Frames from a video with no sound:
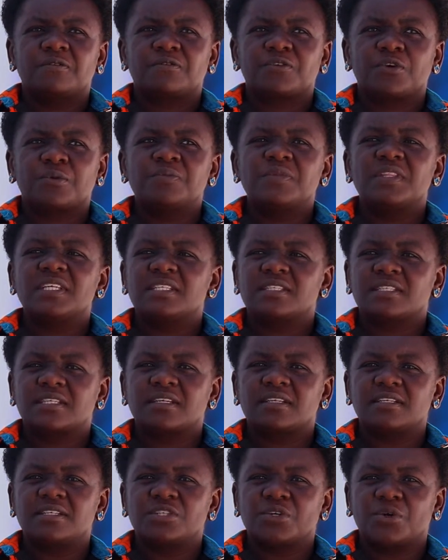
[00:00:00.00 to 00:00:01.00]
from this
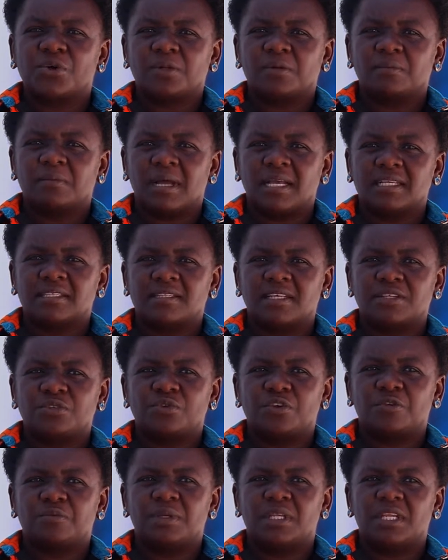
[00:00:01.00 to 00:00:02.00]
critical mass that
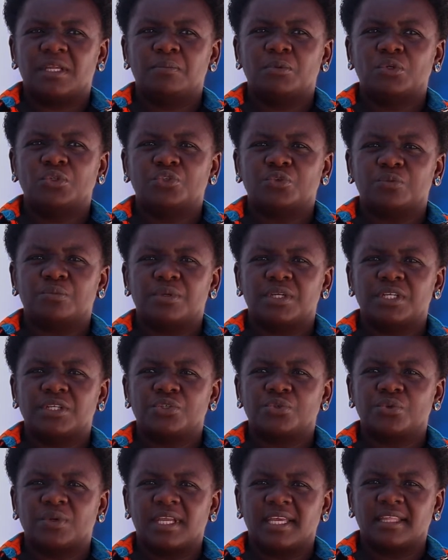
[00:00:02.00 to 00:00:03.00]
we have been able to bring
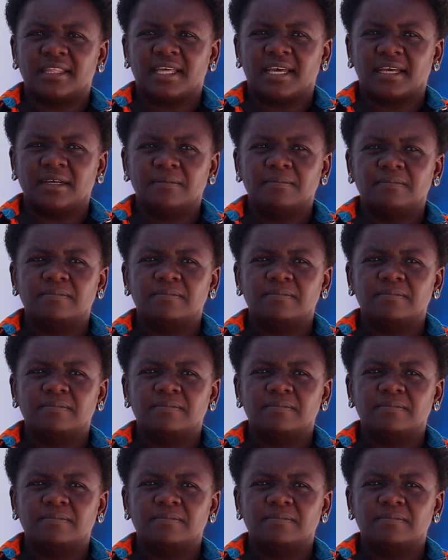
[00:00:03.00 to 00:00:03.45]
together,